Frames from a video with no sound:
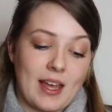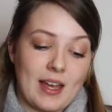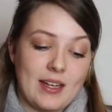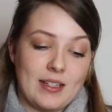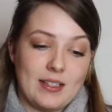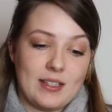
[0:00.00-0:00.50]

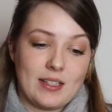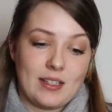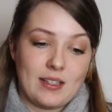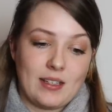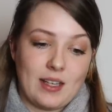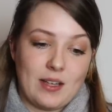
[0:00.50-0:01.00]
and
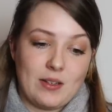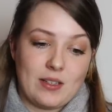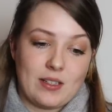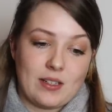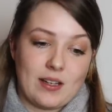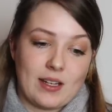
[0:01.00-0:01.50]

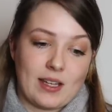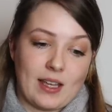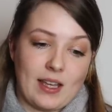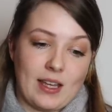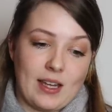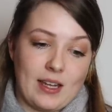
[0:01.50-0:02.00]
there's like
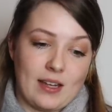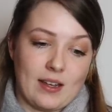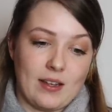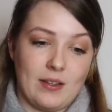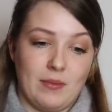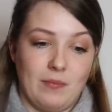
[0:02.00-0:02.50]

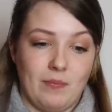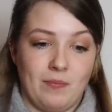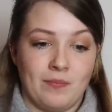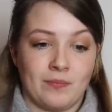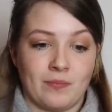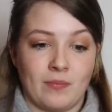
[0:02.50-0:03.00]
a
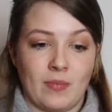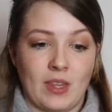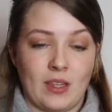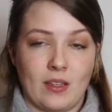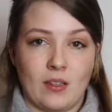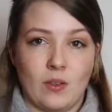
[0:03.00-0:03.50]

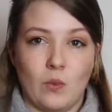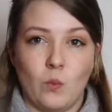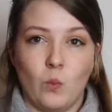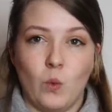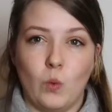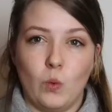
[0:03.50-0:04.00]

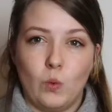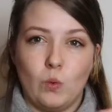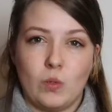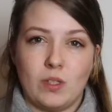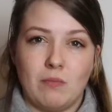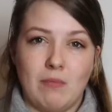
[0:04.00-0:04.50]

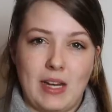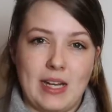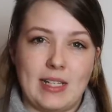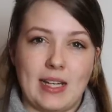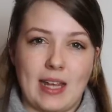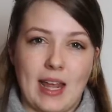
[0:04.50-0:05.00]
walled
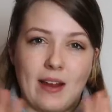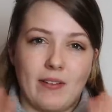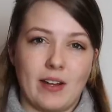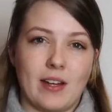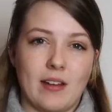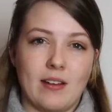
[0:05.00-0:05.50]
meeting
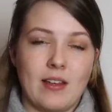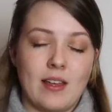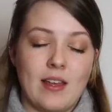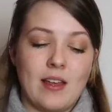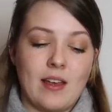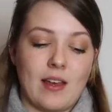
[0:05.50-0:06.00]
area.
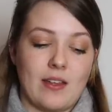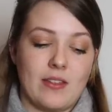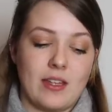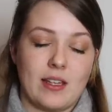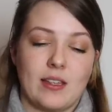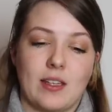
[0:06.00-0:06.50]
I
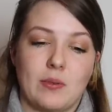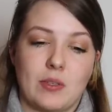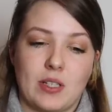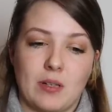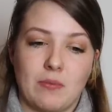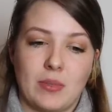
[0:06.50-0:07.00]
think there
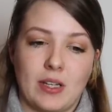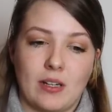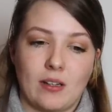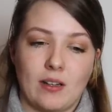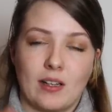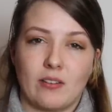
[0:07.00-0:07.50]
were
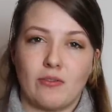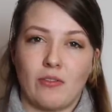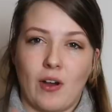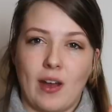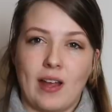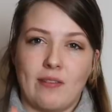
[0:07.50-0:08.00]
something like
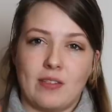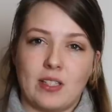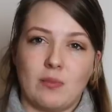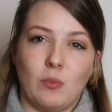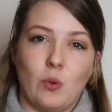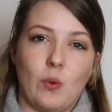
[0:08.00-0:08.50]
five
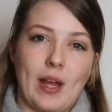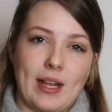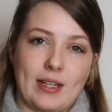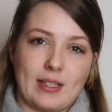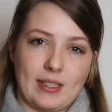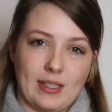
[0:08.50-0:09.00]
small
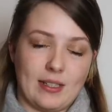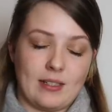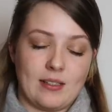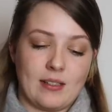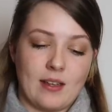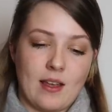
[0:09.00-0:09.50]

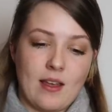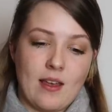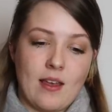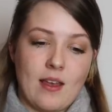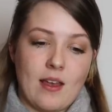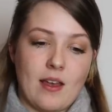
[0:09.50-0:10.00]
exits,
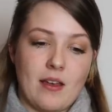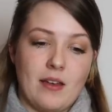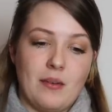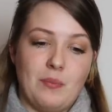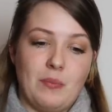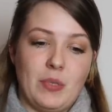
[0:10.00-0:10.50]

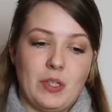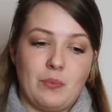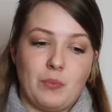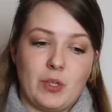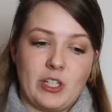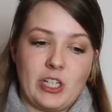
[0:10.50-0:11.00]
but
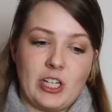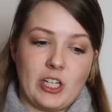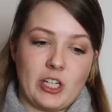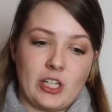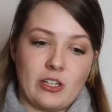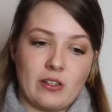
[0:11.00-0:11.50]
the
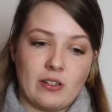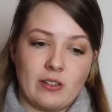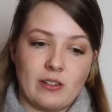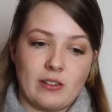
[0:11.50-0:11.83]
British